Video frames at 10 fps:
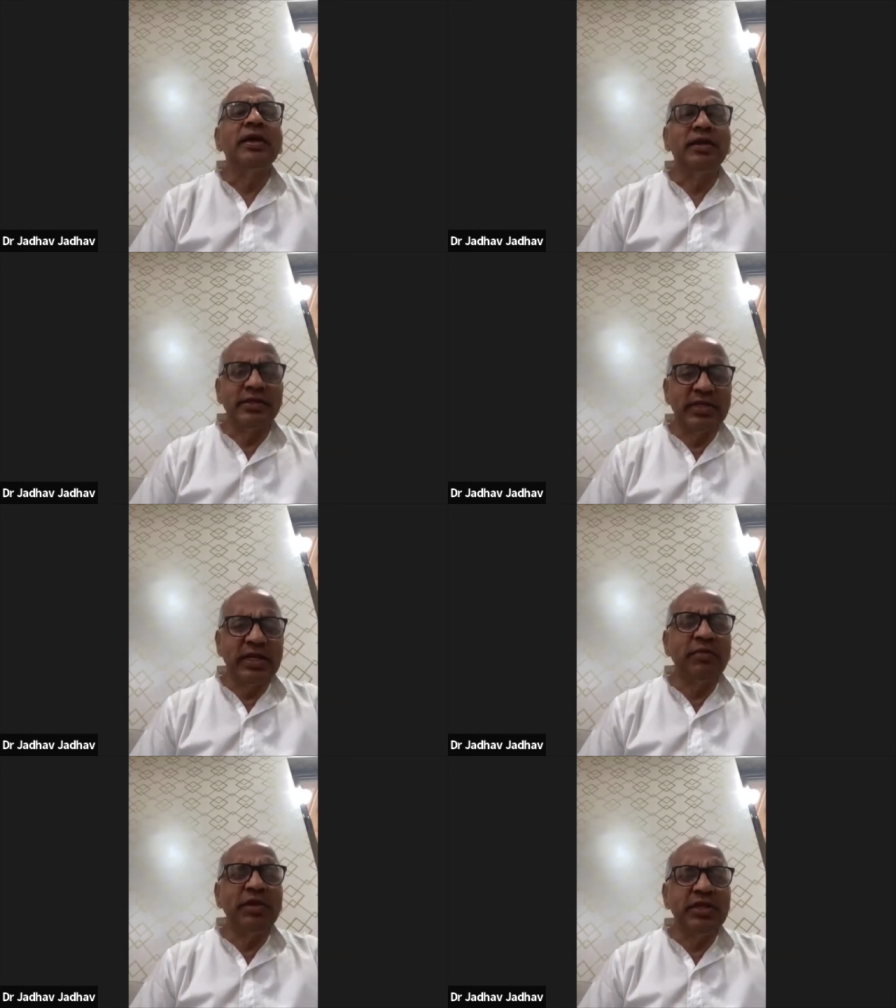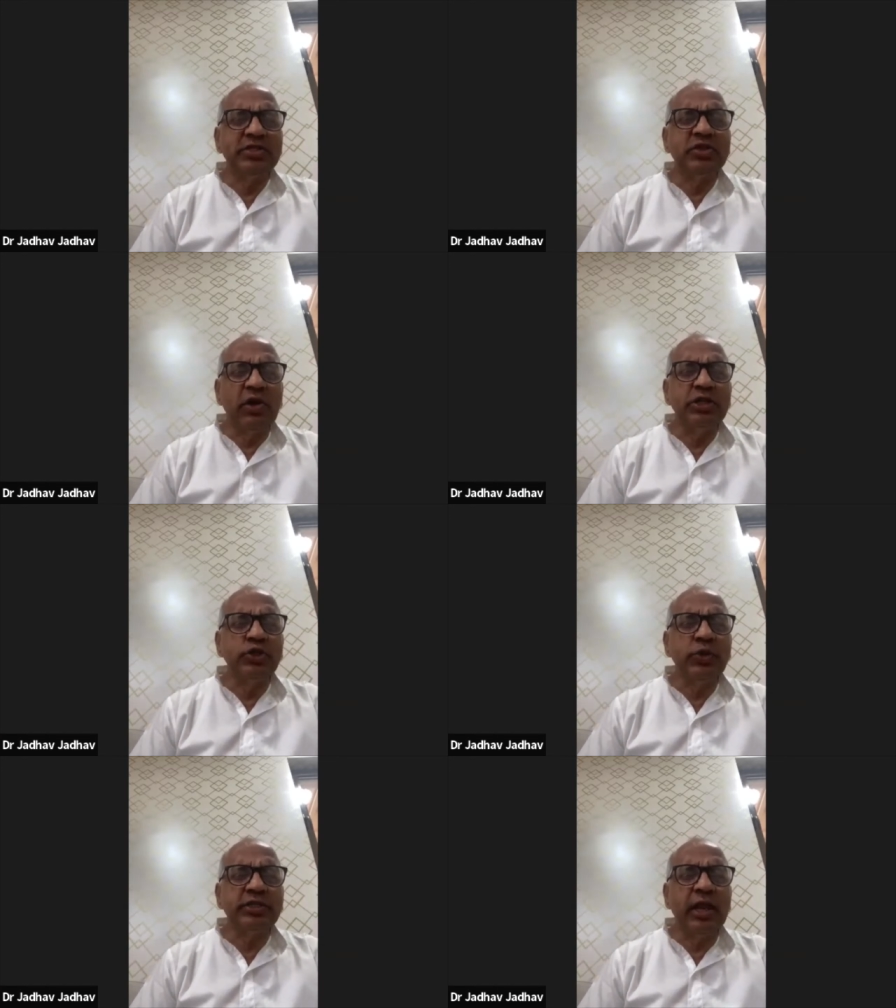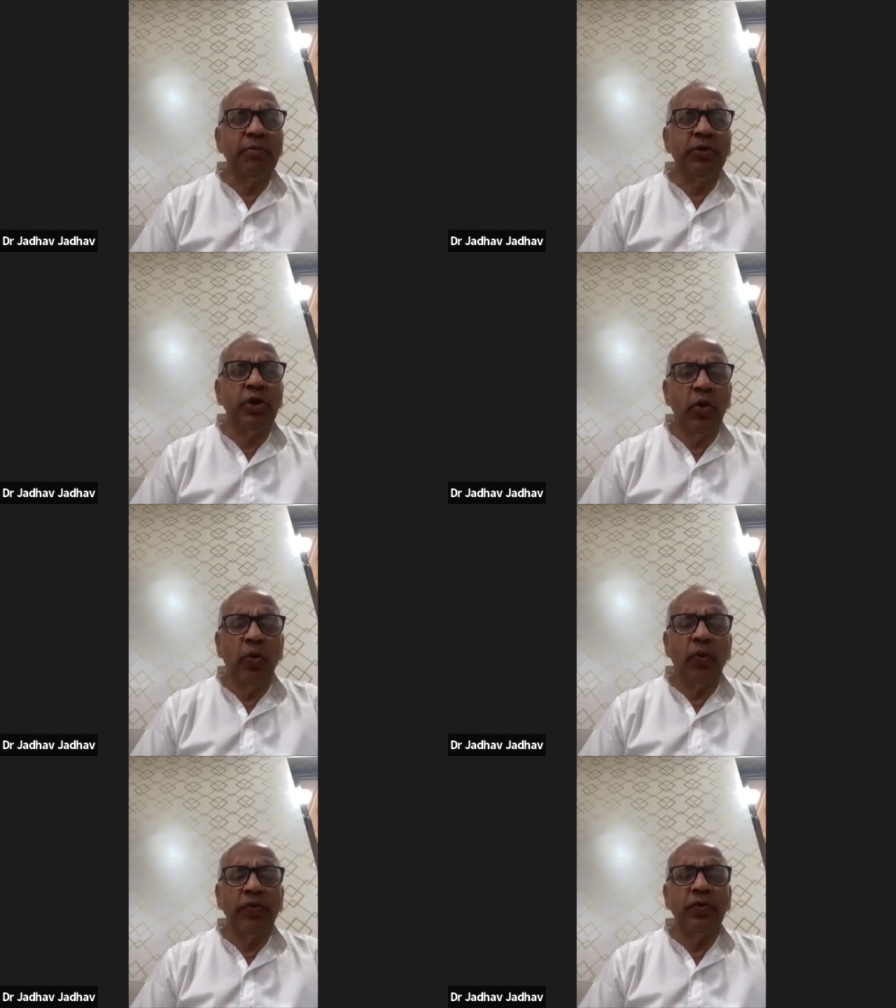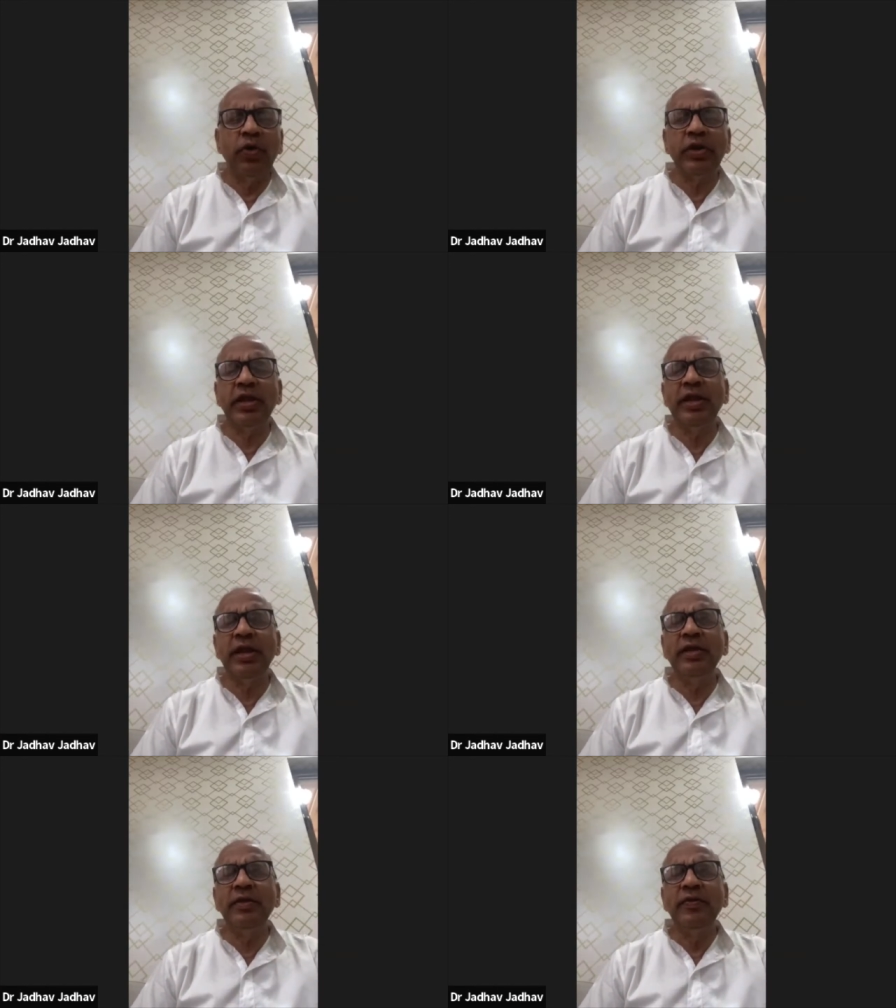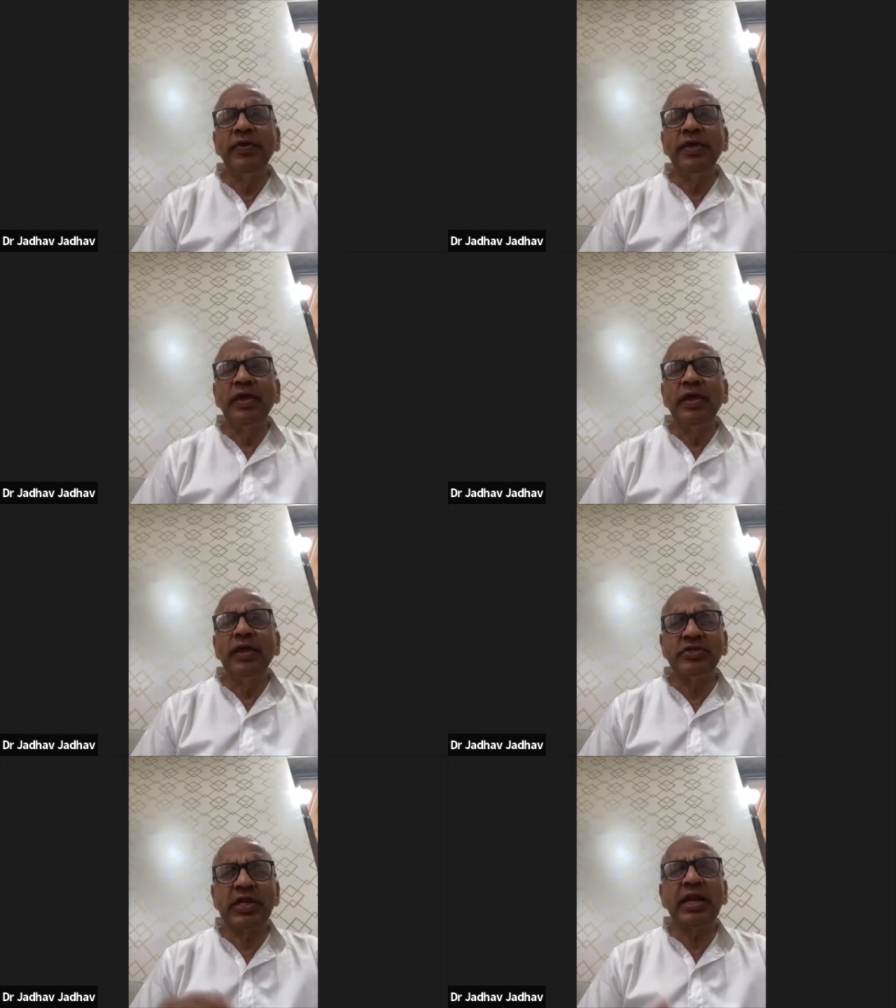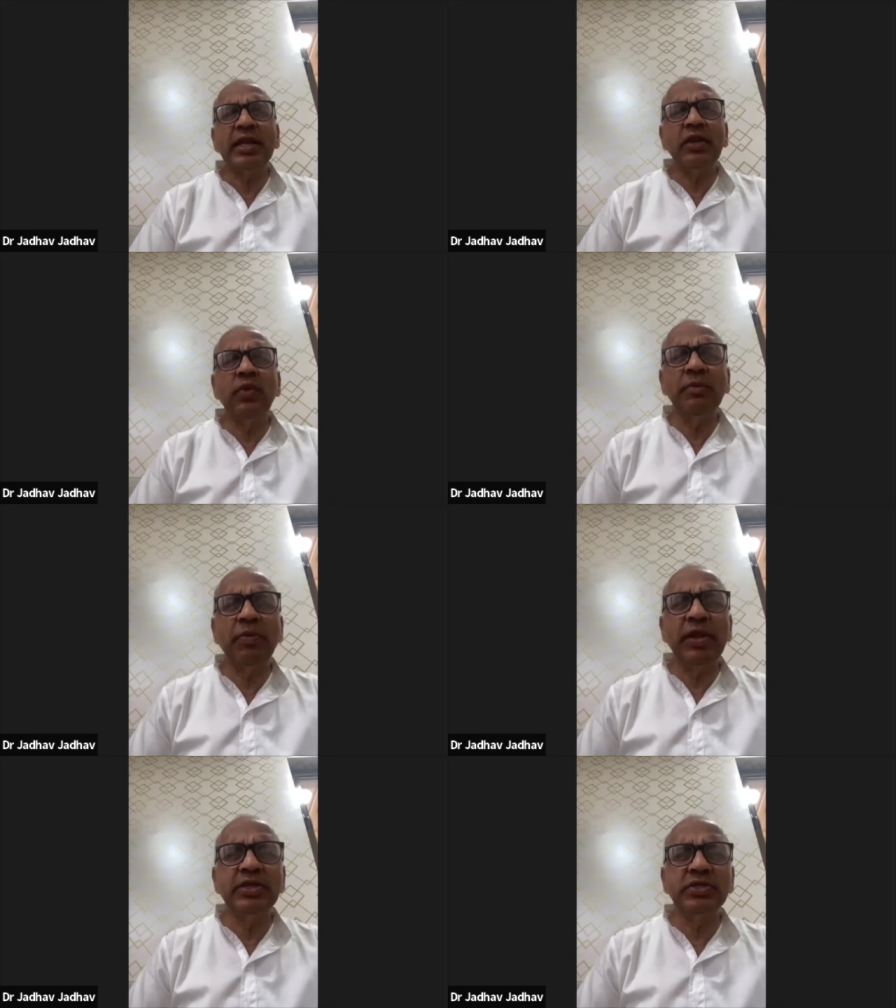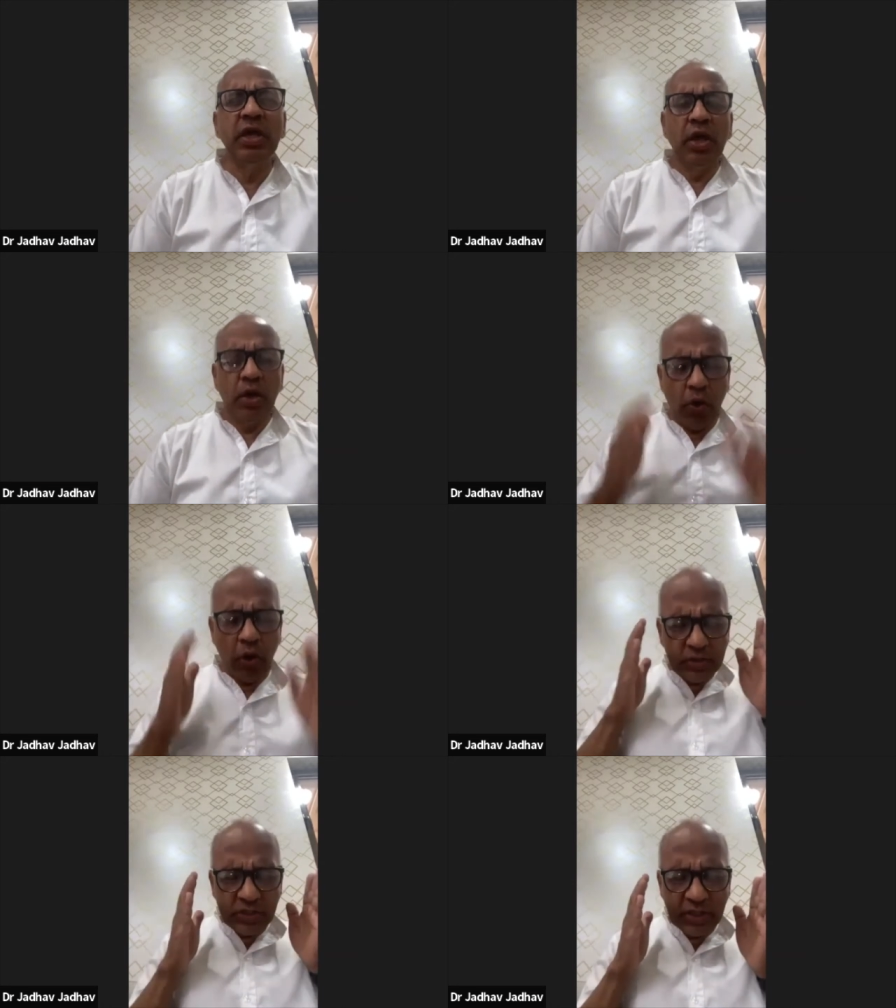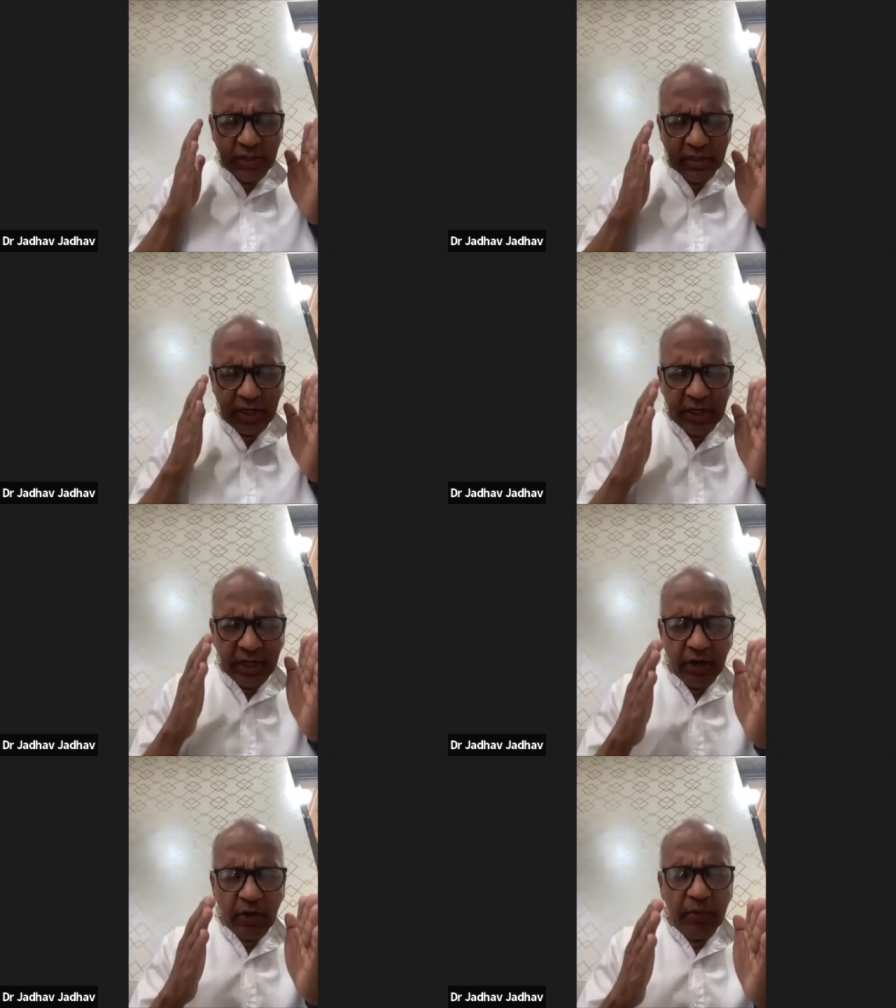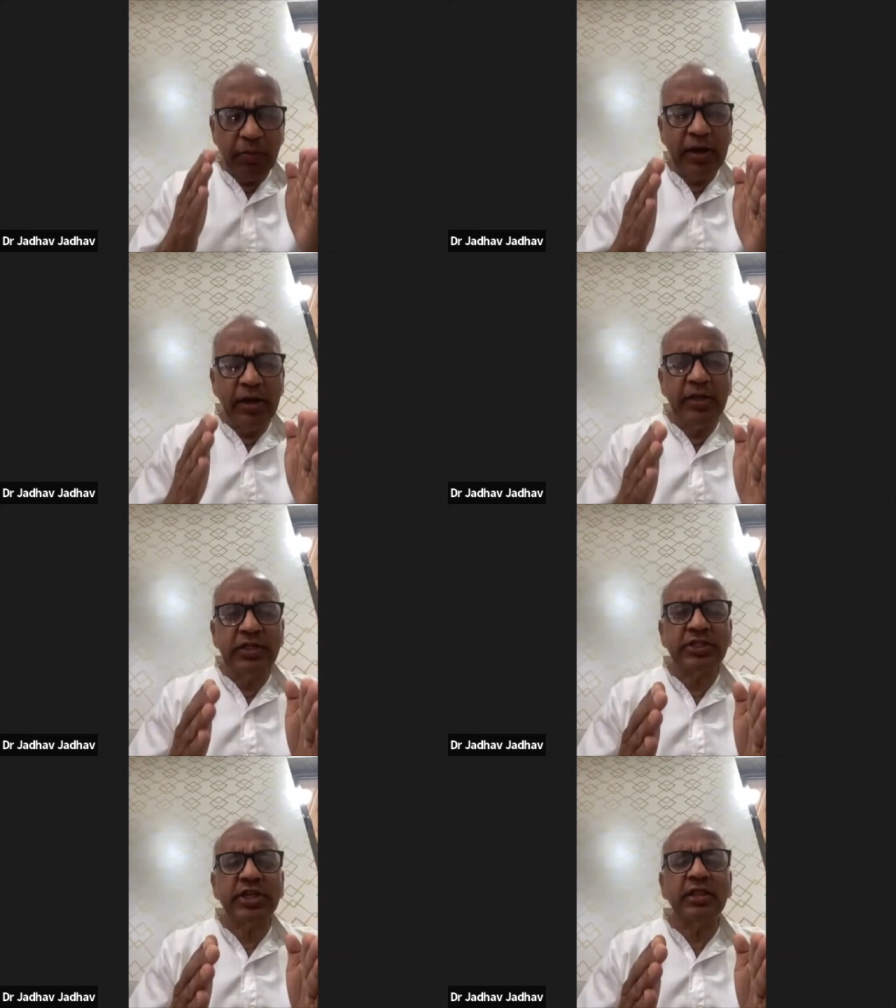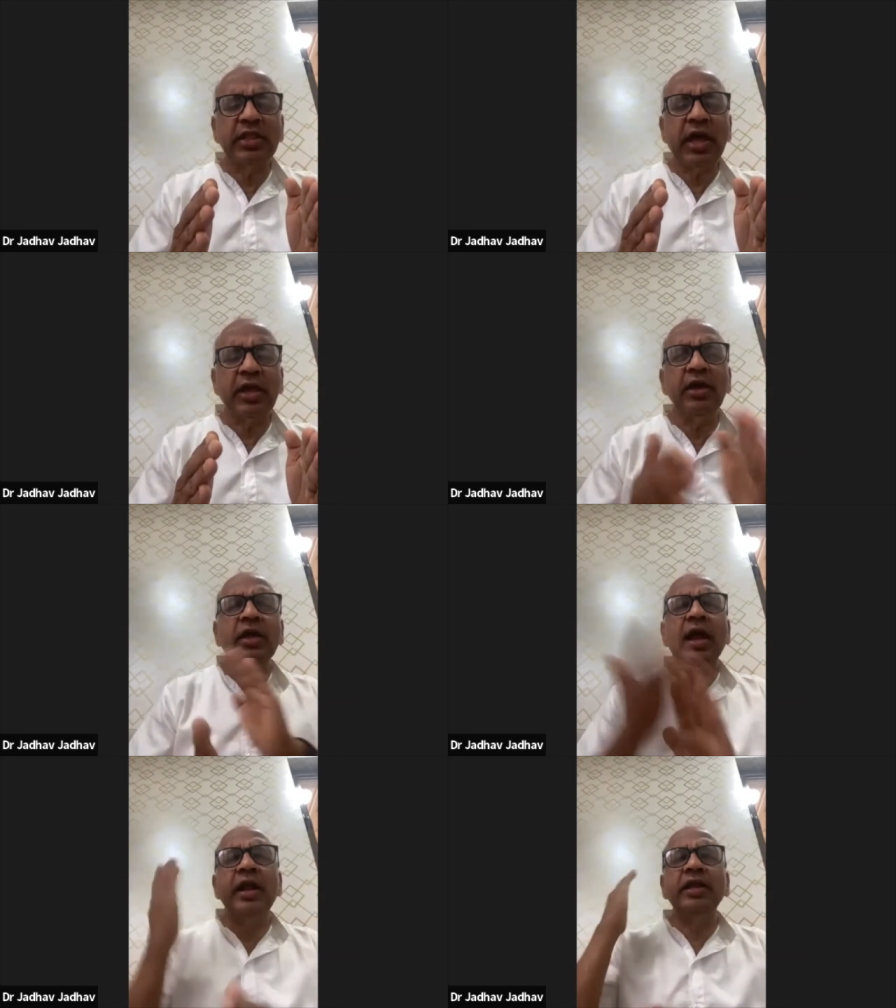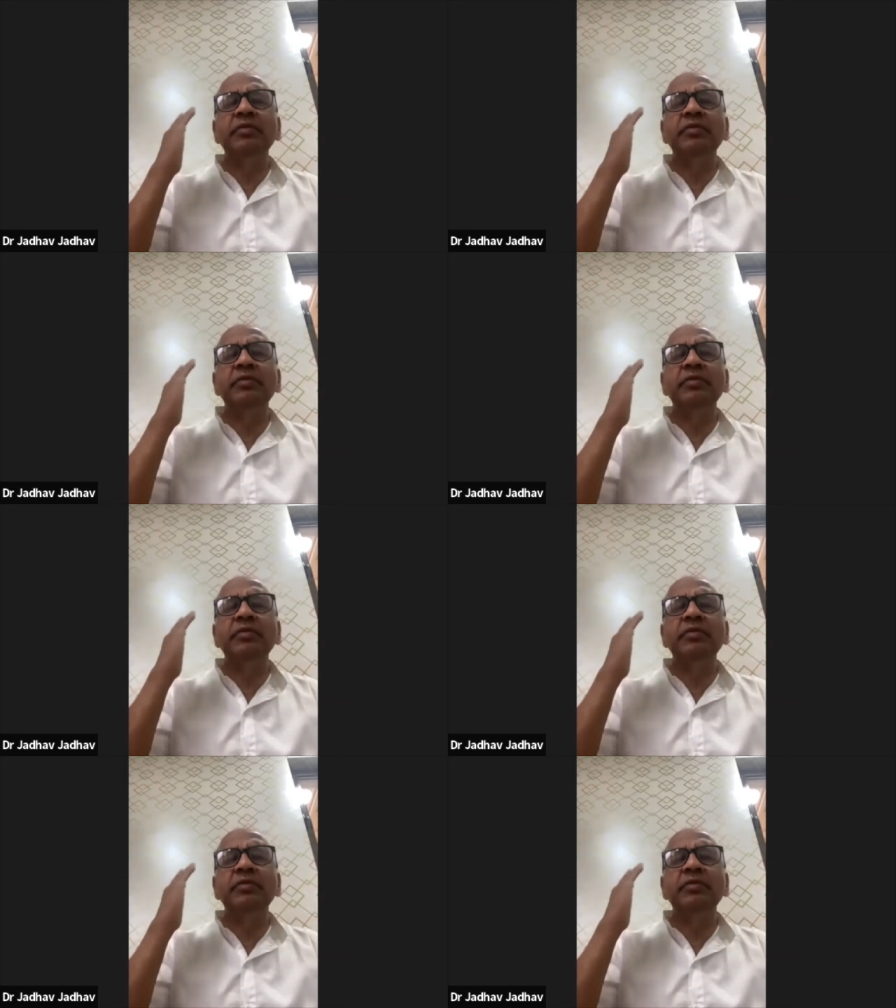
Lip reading: Does that mean his knowledge was alpa? No. What he did, he sat at one place, concentrated on Panini's Ashtadhyayi, and he